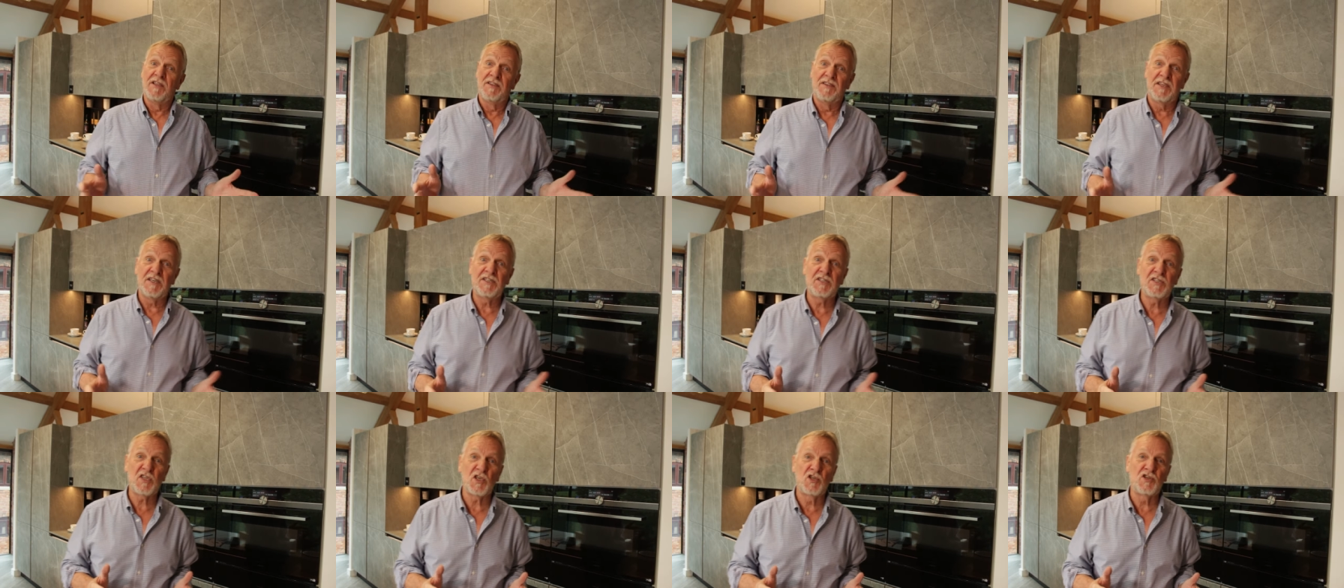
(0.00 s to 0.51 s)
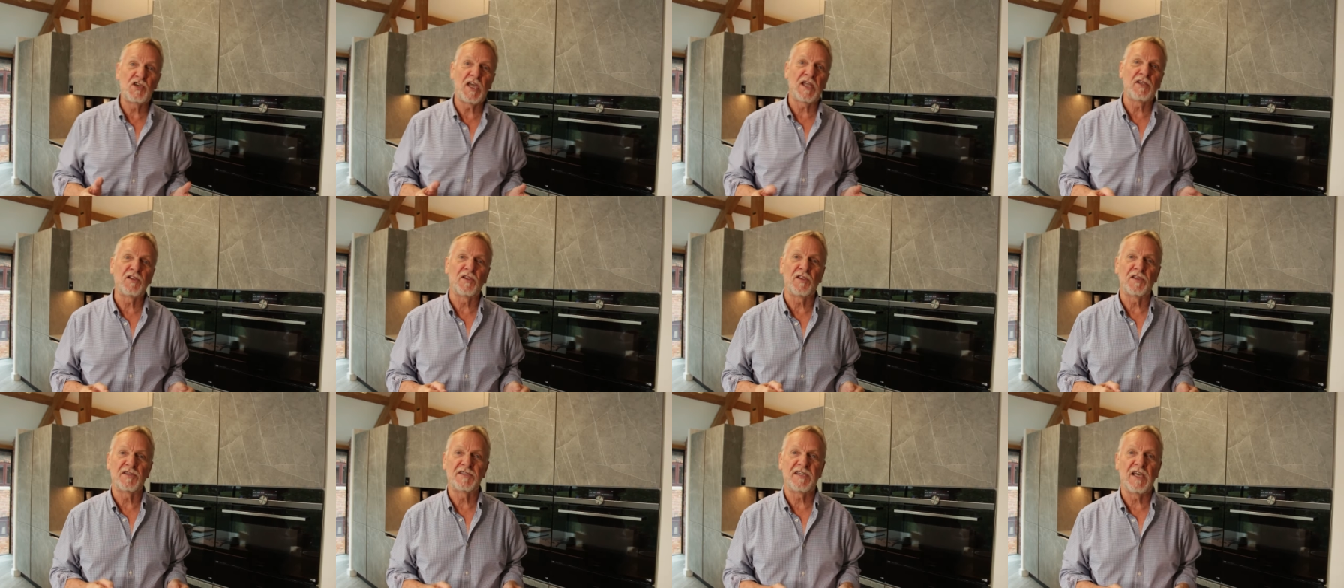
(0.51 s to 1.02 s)
This is the
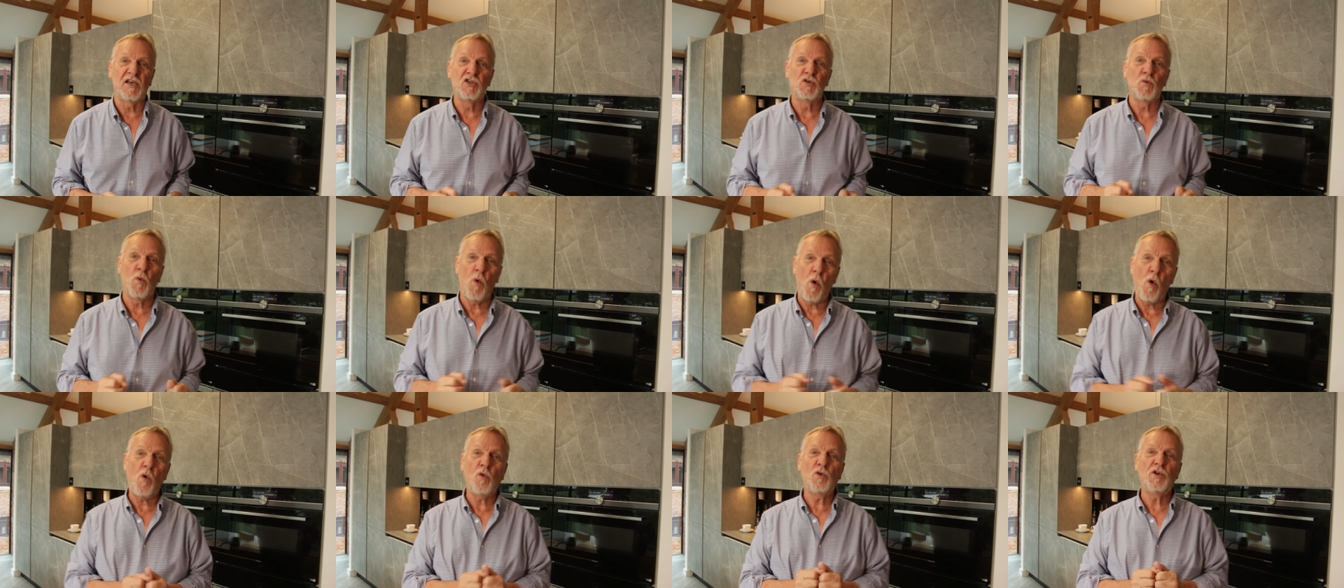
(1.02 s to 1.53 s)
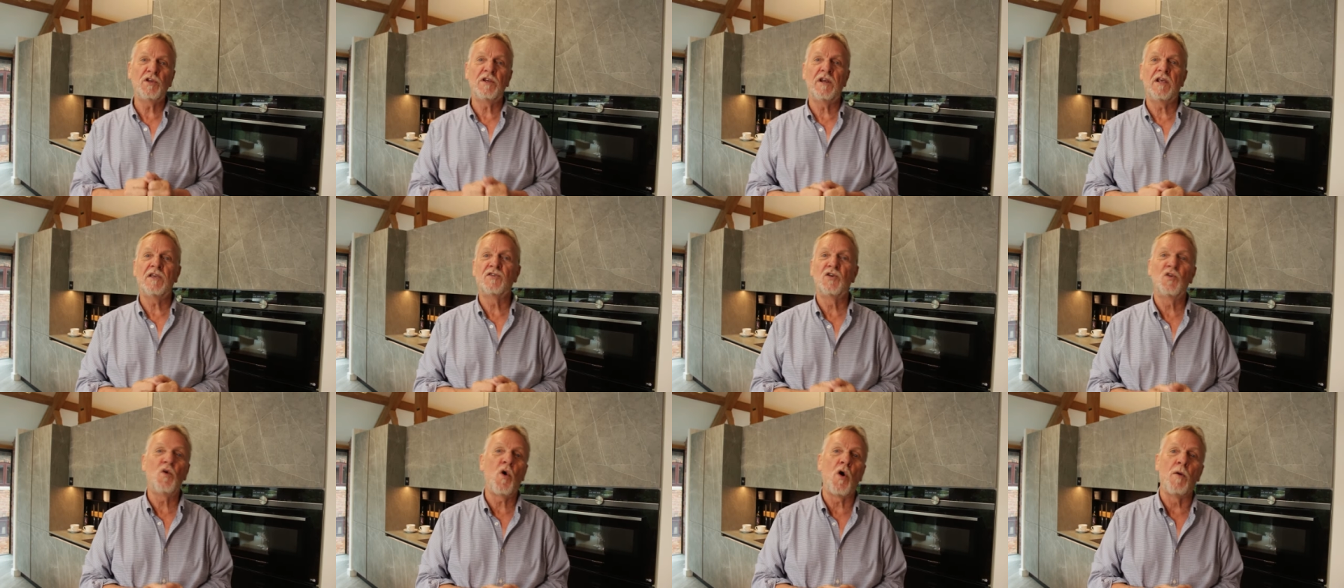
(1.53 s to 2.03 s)
channel that tells you all you
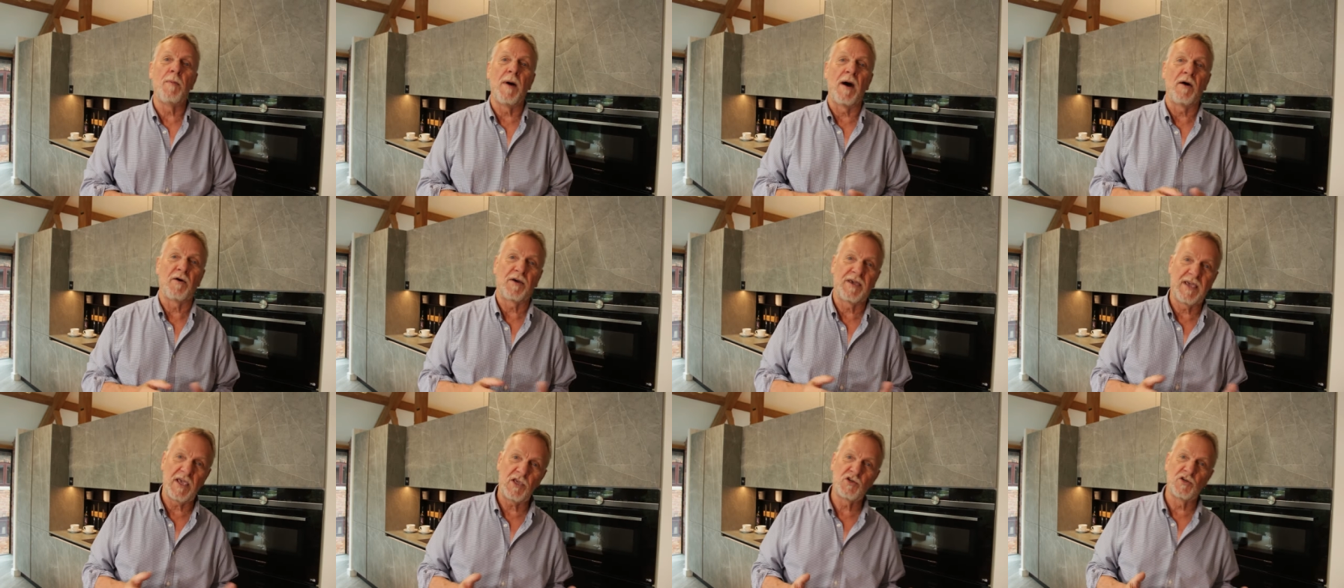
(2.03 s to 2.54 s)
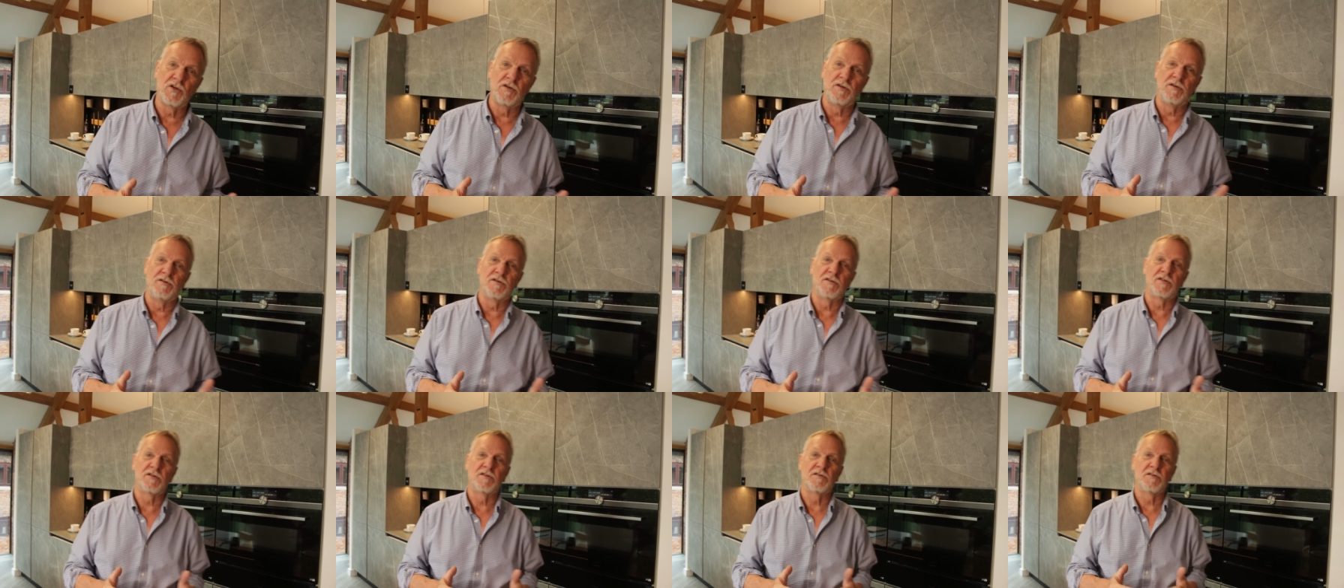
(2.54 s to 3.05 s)
need to know about
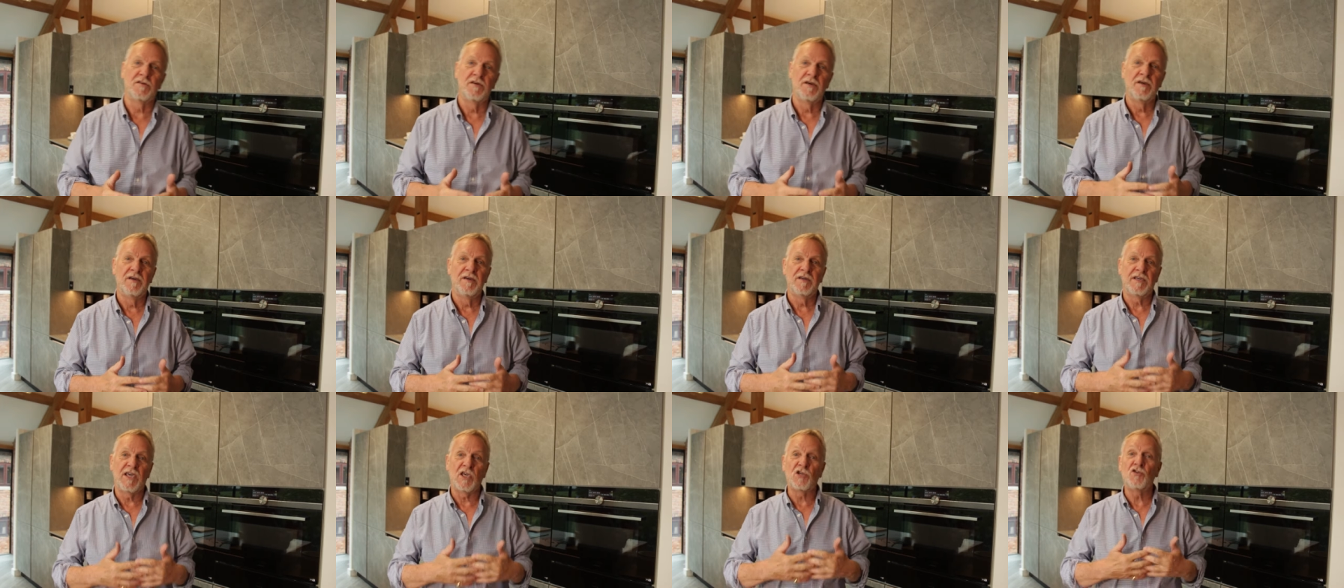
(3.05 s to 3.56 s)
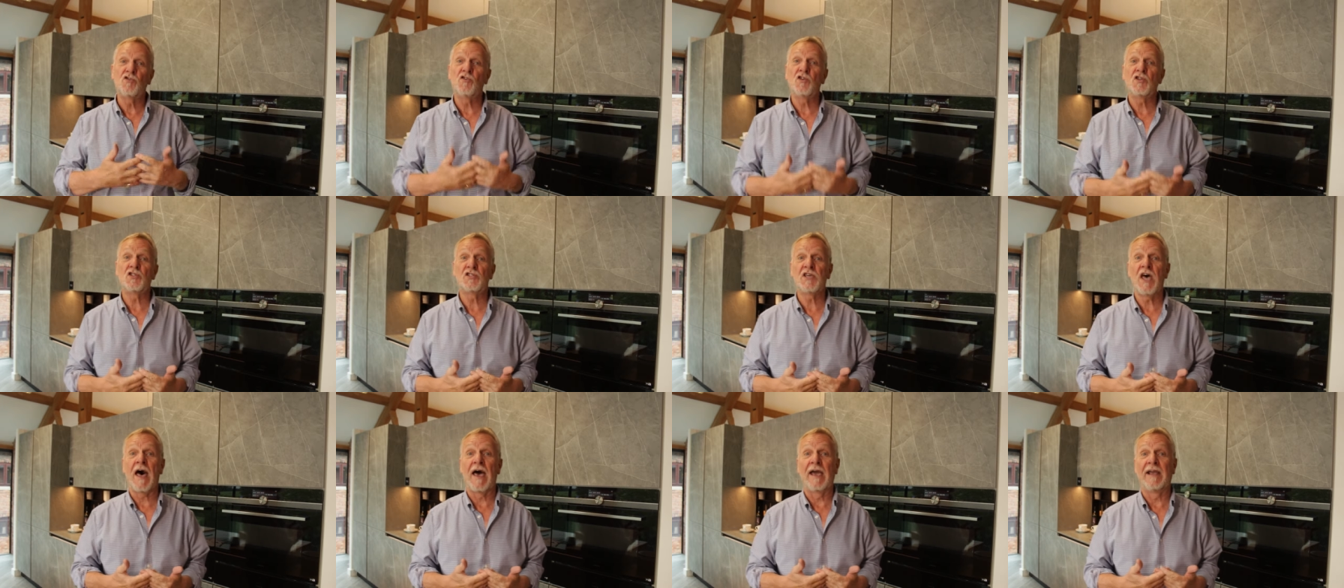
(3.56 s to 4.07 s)
kitchens, kitchen
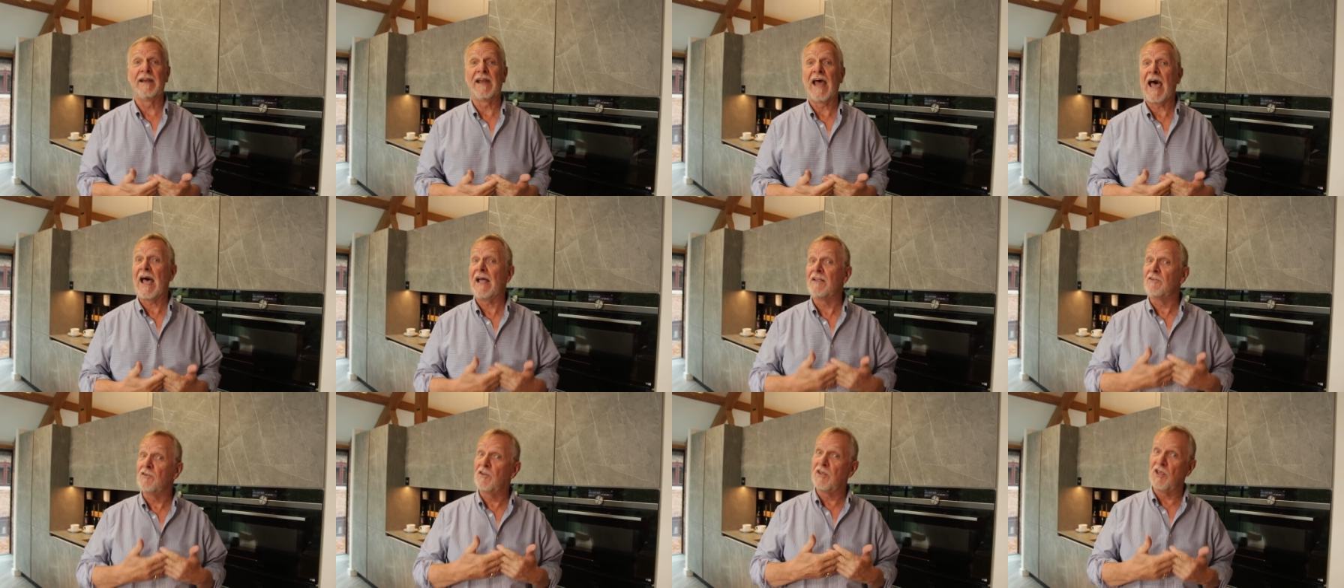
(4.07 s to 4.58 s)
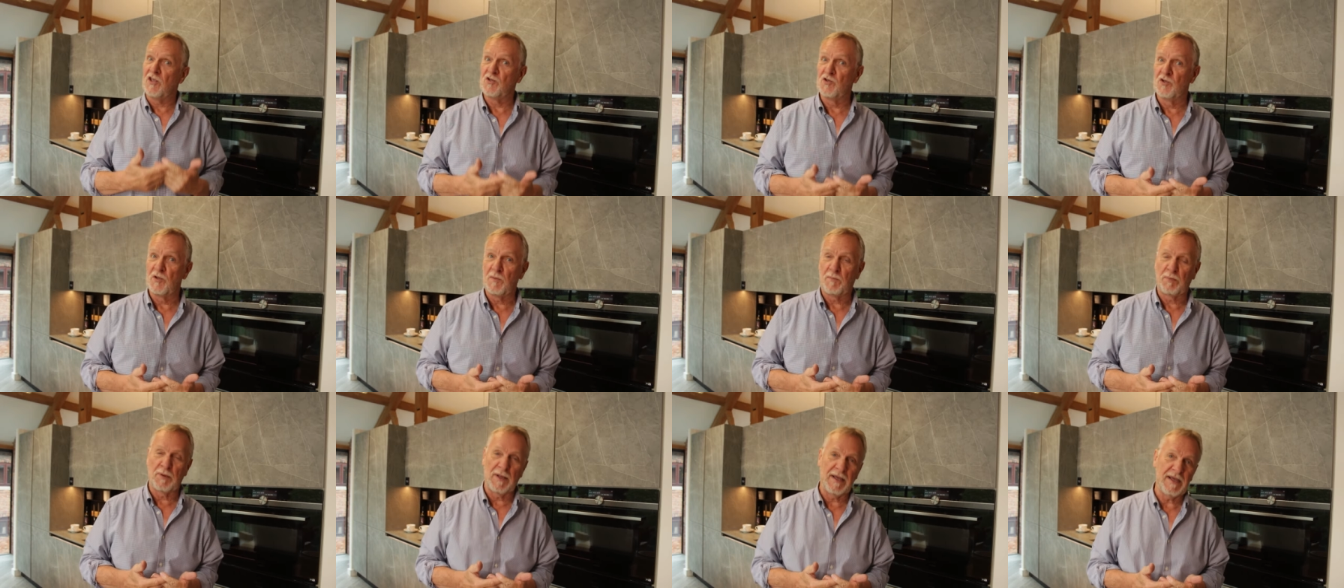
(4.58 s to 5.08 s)
design and
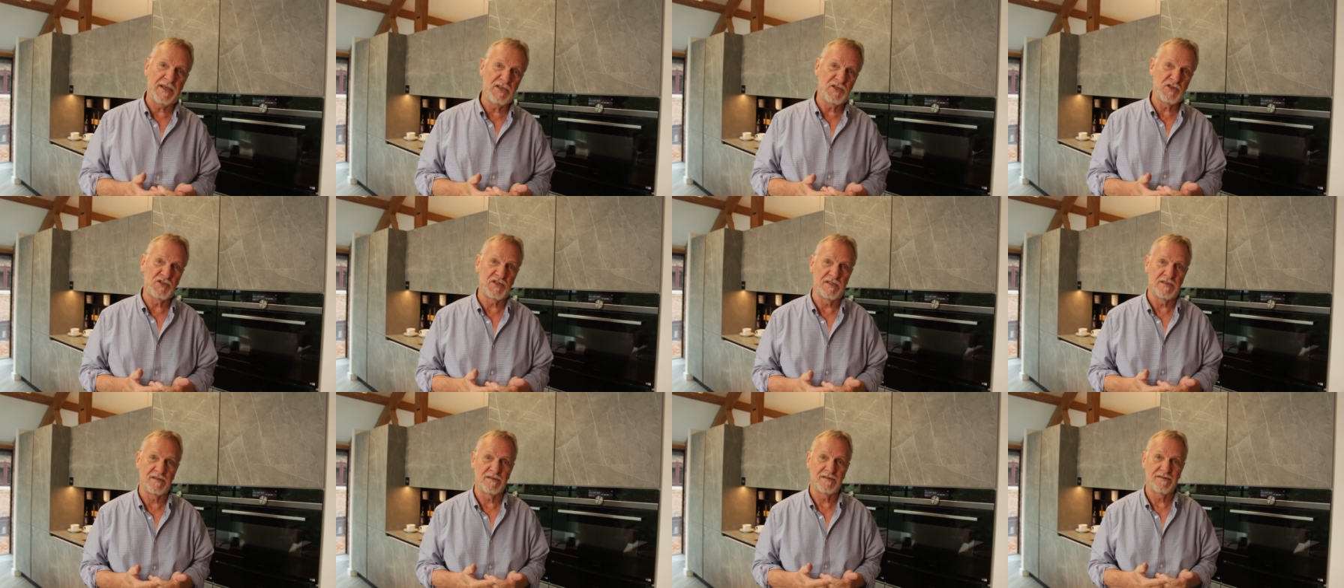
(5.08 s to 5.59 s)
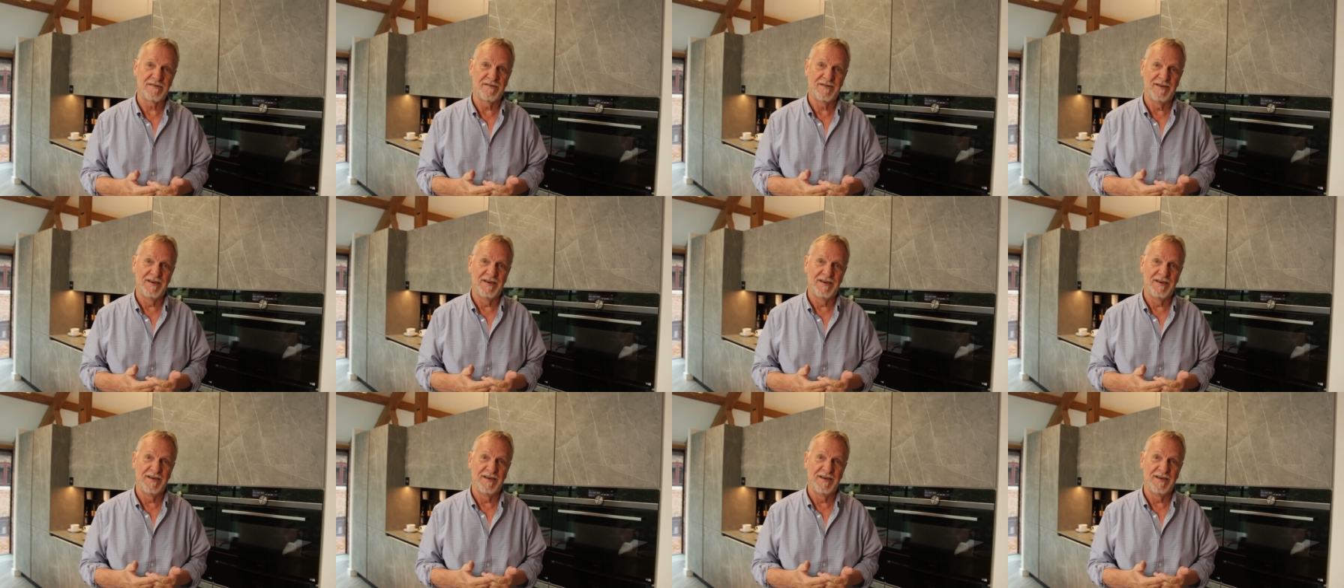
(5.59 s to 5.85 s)
kitchen appliances.